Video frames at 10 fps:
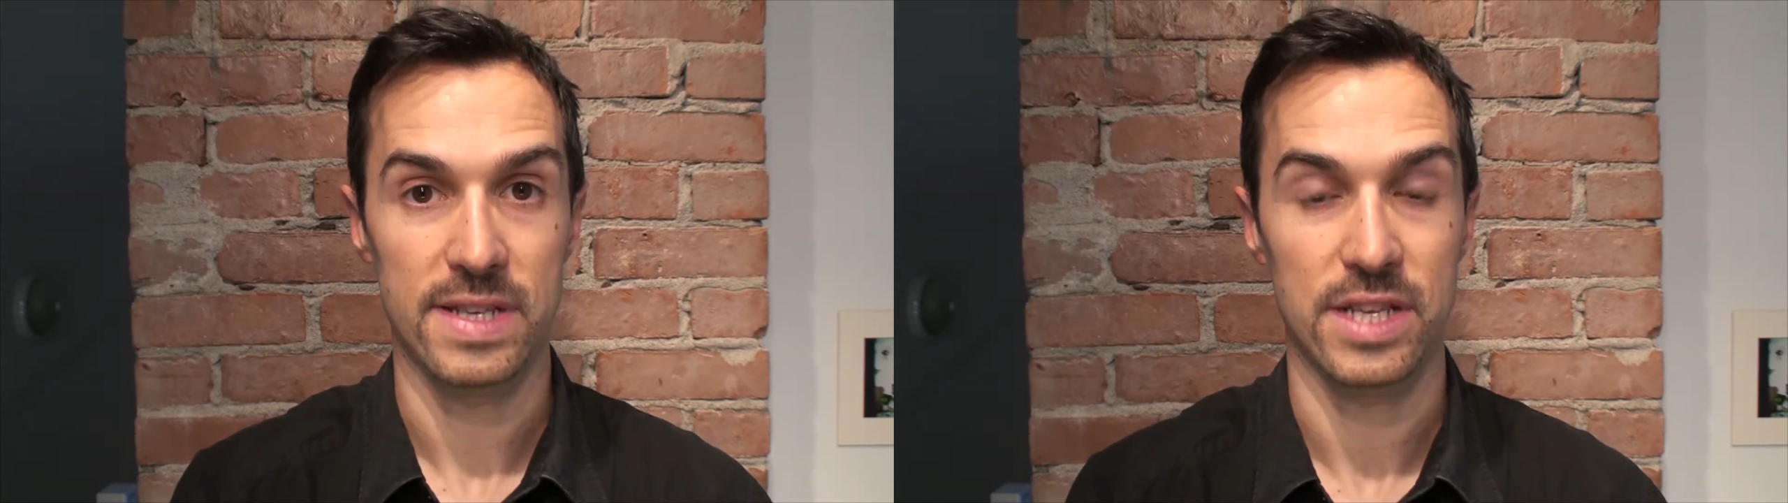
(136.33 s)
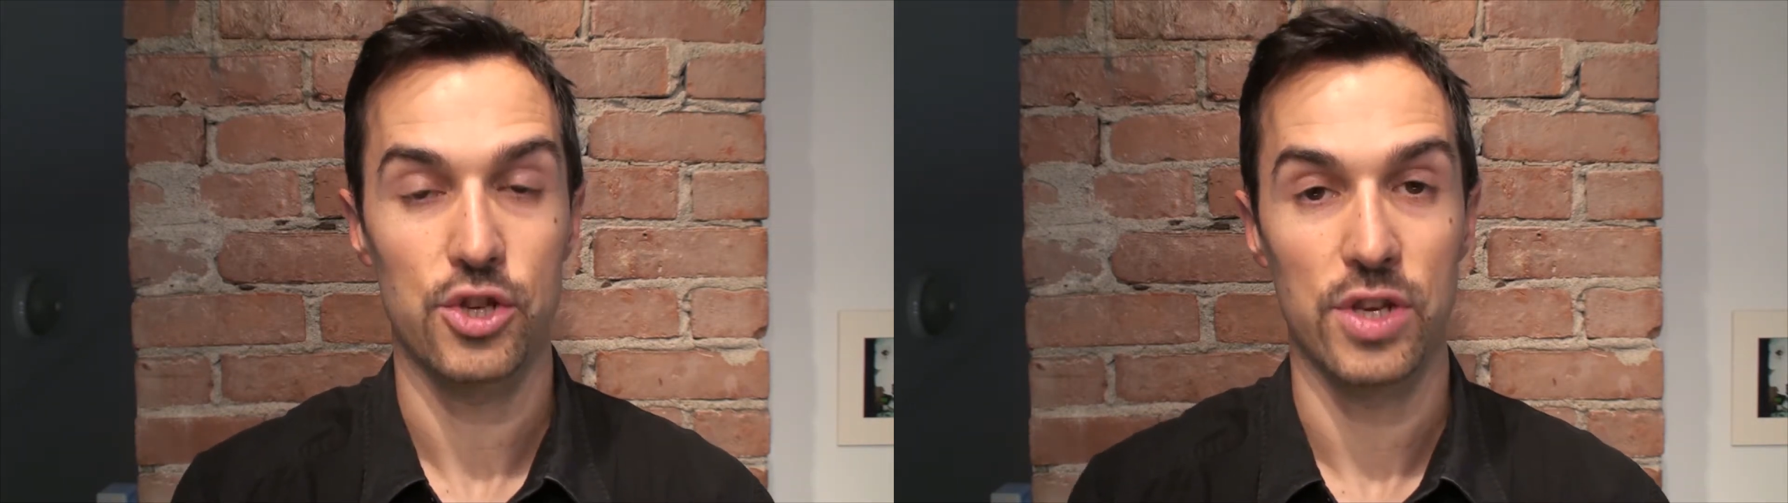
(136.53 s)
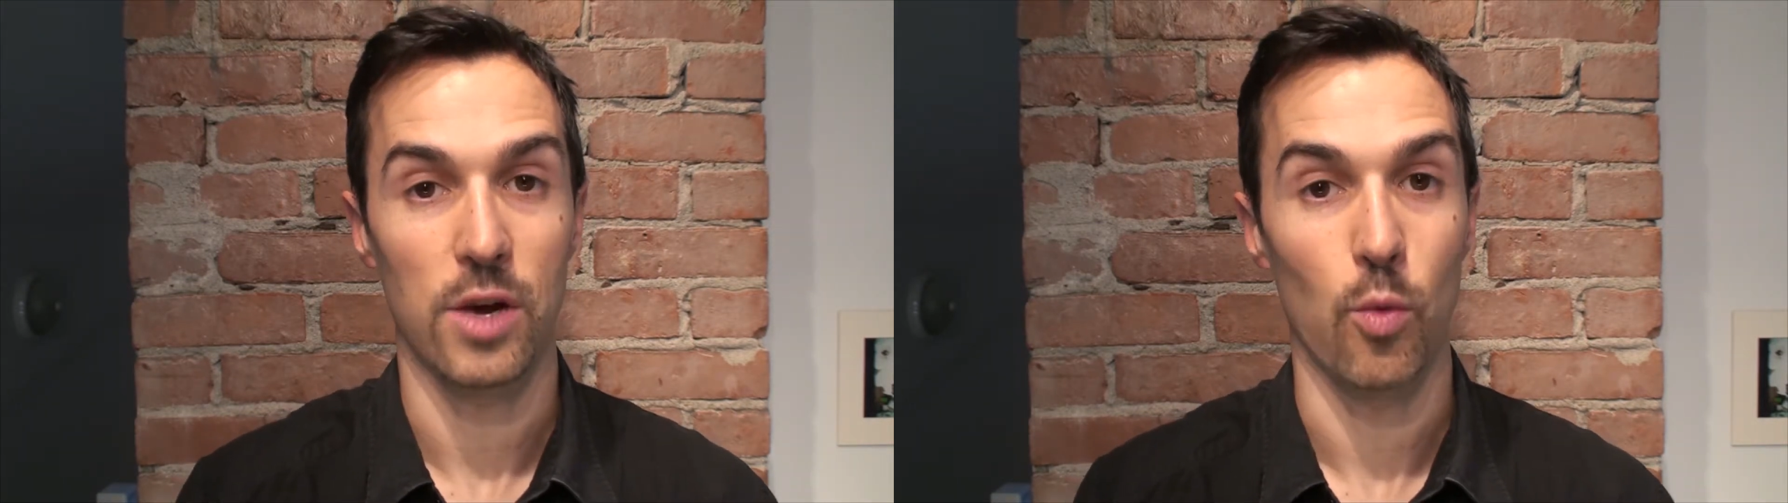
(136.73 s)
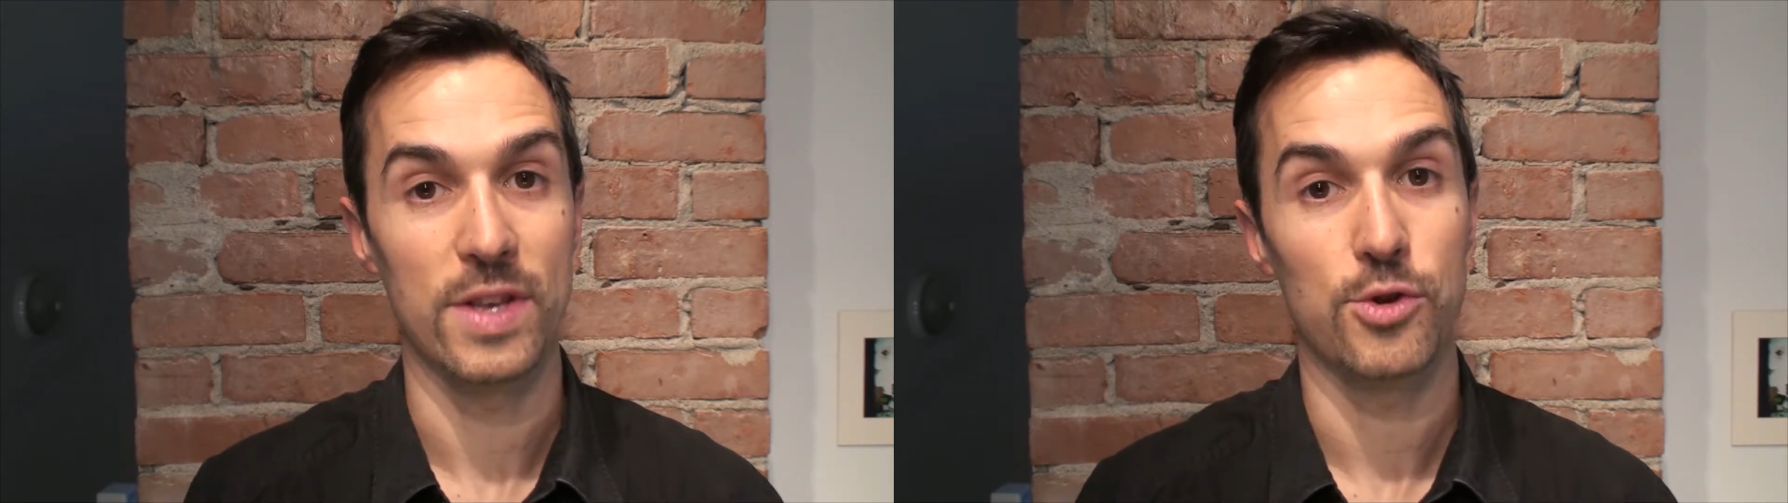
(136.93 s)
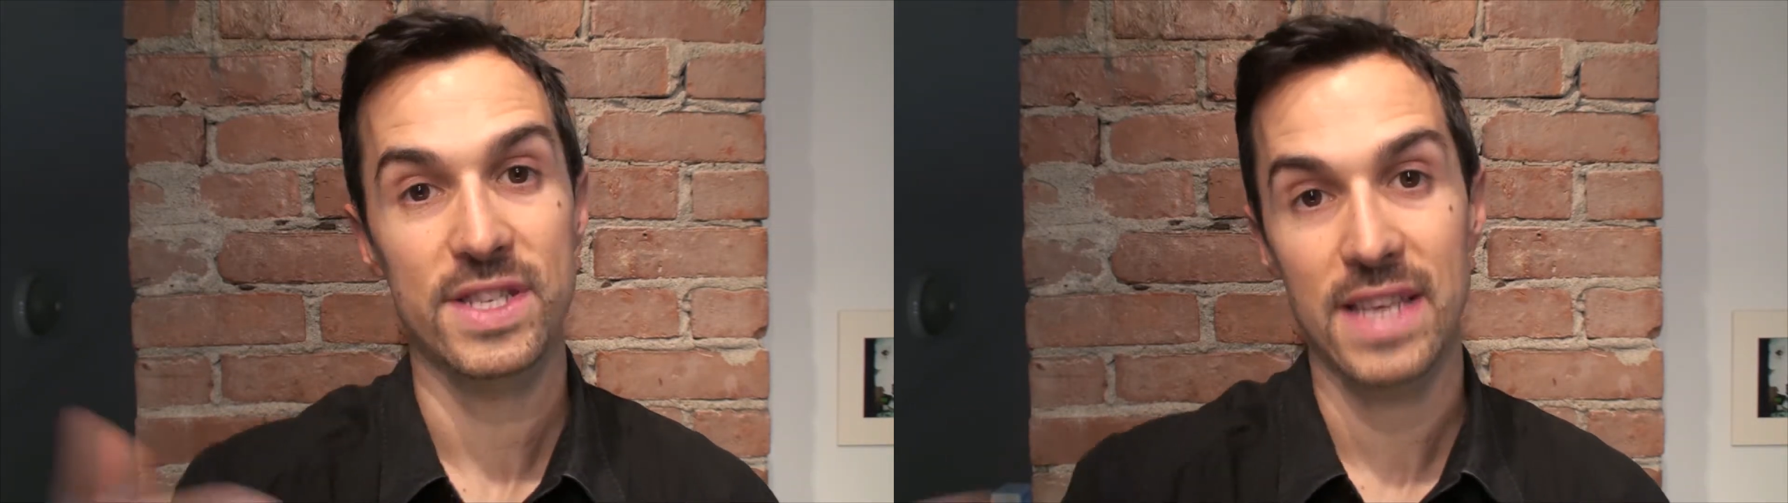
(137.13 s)
Essentially, like
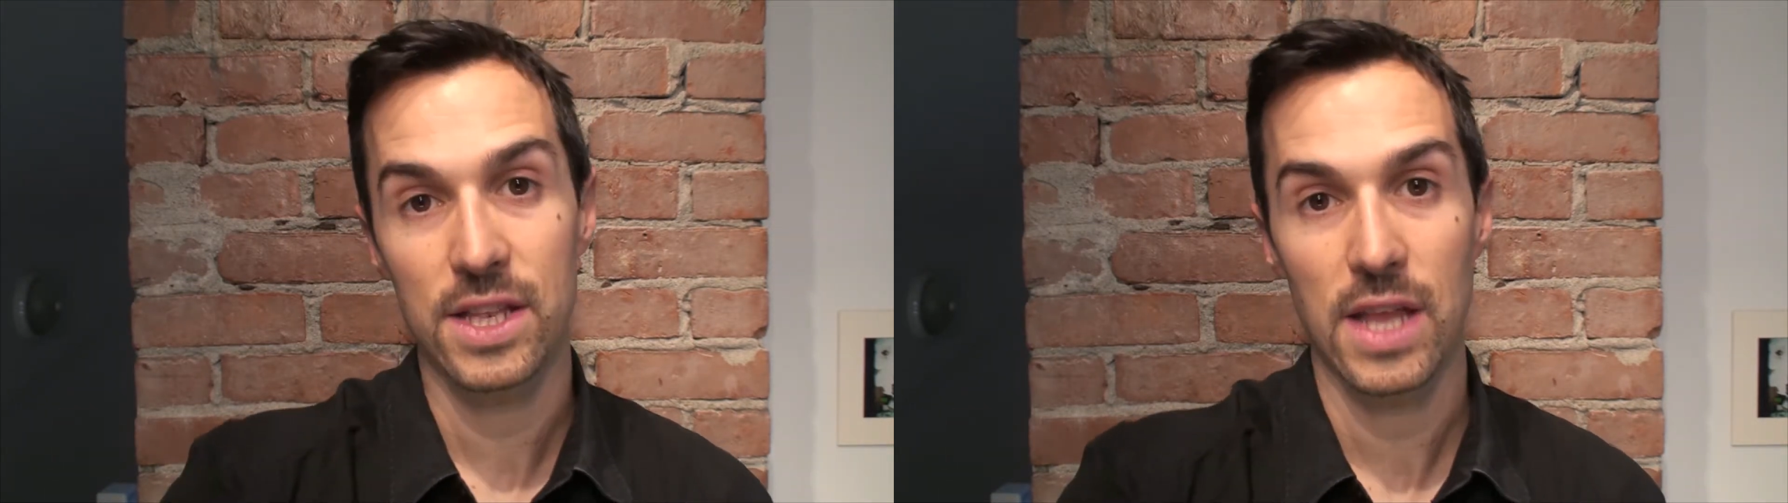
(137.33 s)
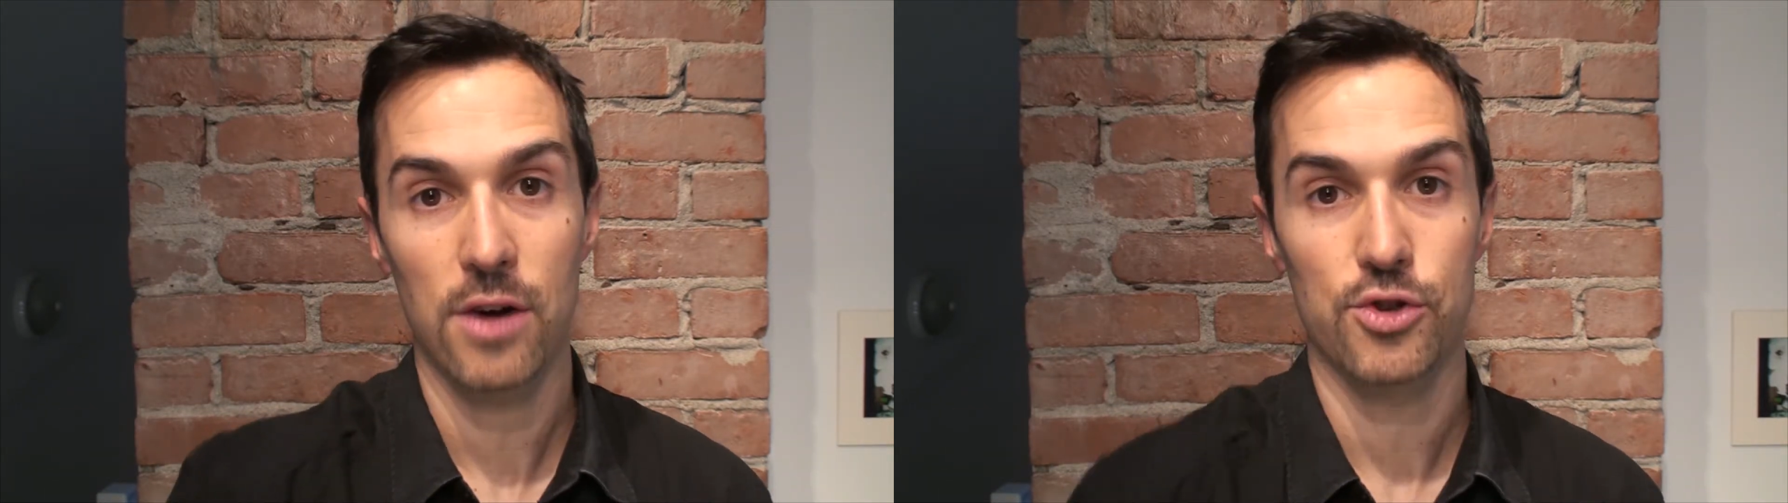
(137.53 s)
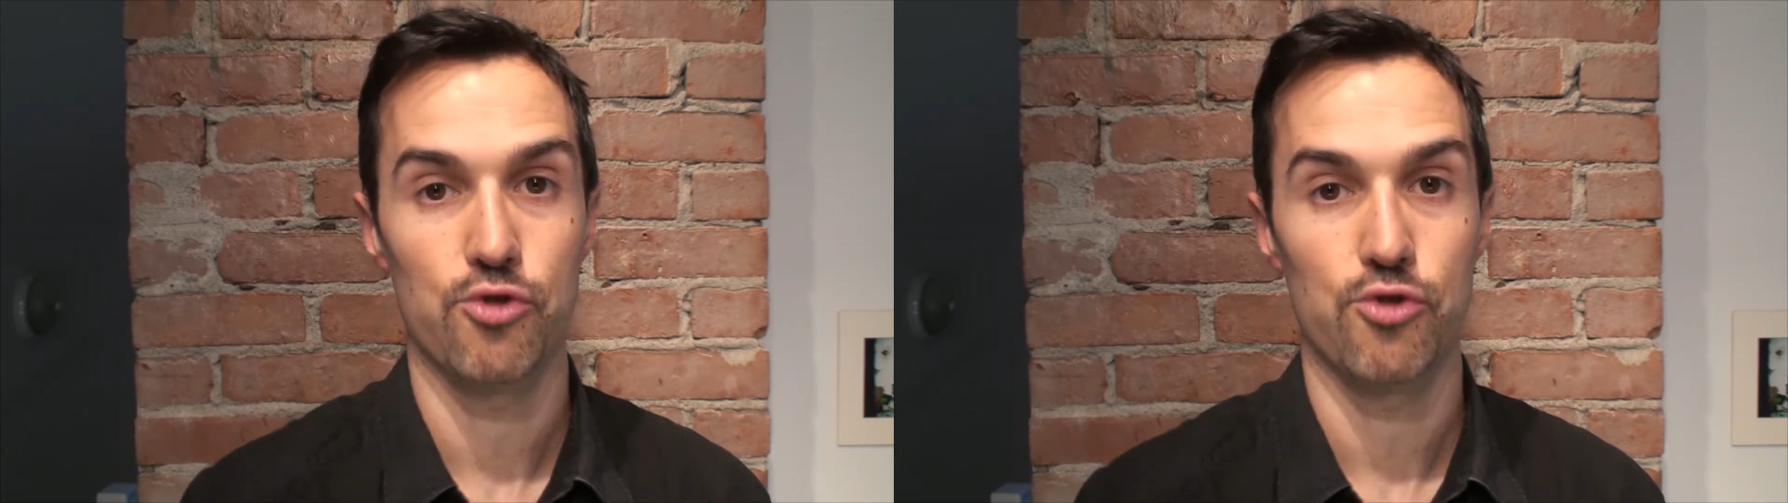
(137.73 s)
when you send out